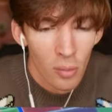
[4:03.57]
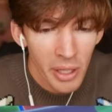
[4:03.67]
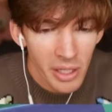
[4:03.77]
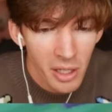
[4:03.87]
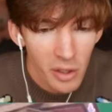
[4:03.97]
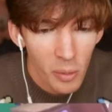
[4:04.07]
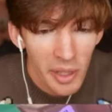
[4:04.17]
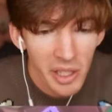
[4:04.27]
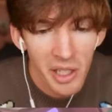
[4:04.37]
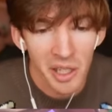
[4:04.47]
Oh my God, oh
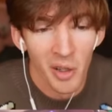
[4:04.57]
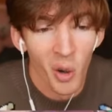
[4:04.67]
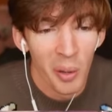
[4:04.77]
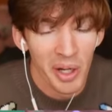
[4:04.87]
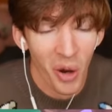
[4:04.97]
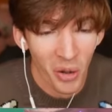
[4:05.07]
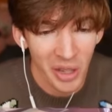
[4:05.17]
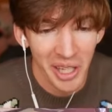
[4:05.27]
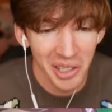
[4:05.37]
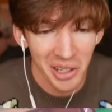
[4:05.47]
my God. I hope I don't
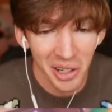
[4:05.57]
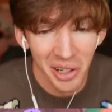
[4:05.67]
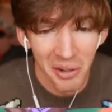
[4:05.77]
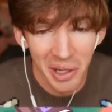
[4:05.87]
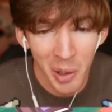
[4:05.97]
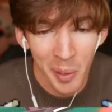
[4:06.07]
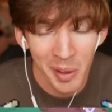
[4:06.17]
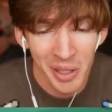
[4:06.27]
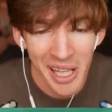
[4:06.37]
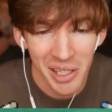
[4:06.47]
let go. I hope I
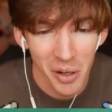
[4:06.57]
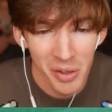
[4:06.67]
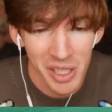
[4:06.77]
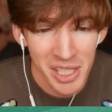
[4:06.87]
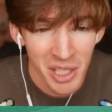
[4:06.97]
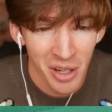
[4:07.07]
don't let go of this